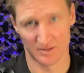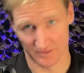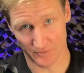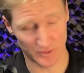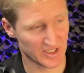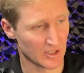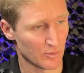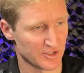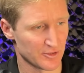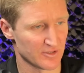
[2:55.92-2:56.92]
So first thing I
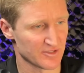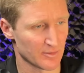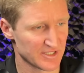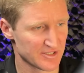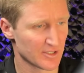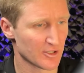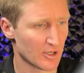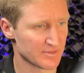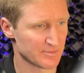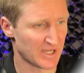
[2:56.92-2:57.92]
want to do is I'm just going to go
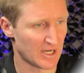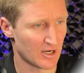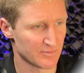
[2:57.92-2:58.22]
up to power.